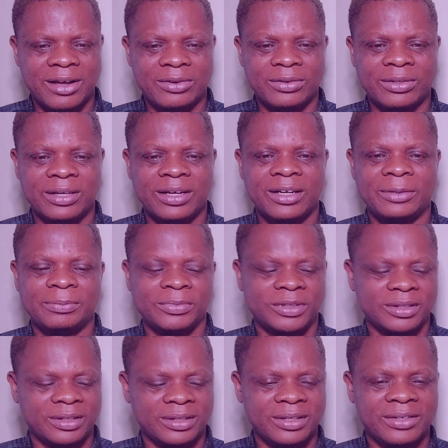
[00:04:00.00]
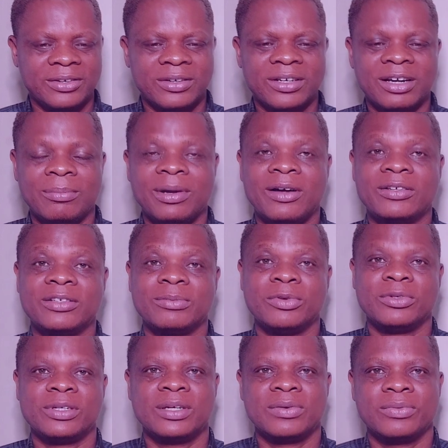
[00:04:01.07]
Now, talking about
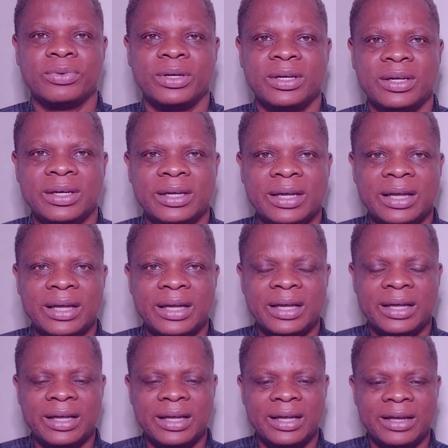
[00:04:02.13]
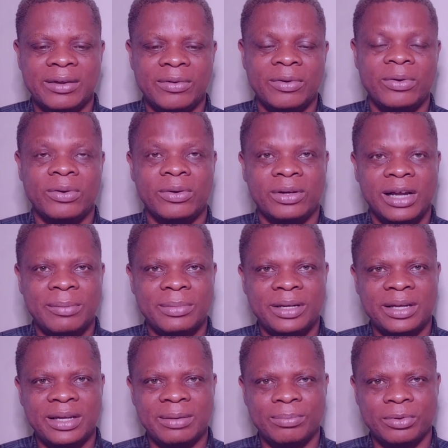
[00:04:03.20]
music,
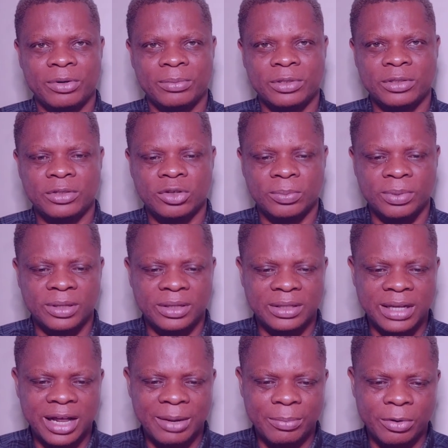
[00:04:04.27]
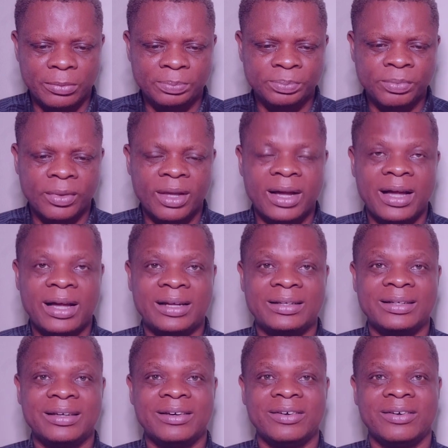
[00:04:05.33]
Olamide promised dropping his album,
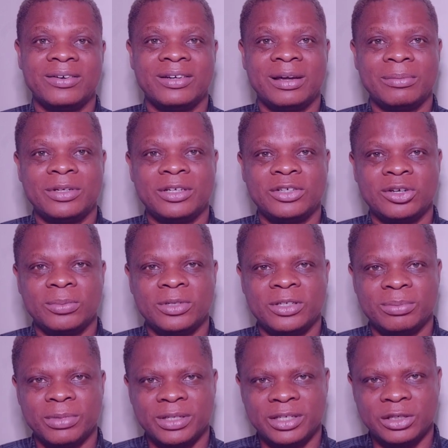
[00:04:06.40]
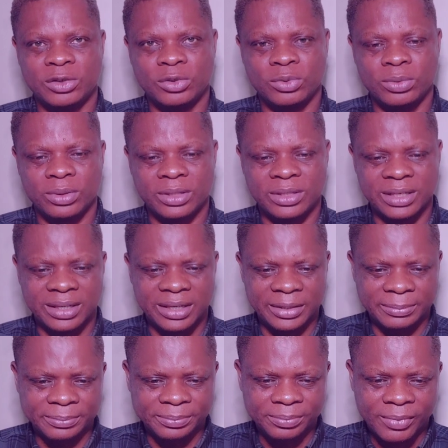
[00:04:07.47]
and Olamide dropped this message too
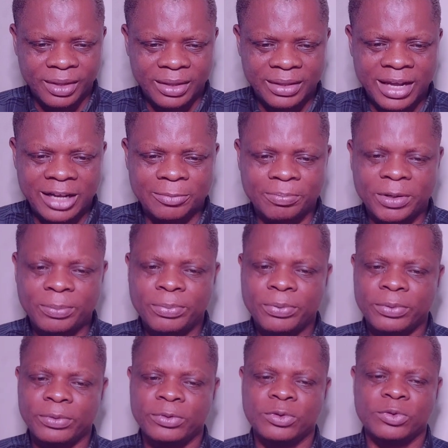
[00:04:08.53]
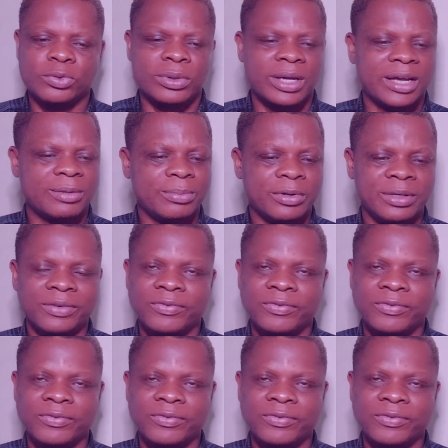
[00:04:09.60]
recently, that people to get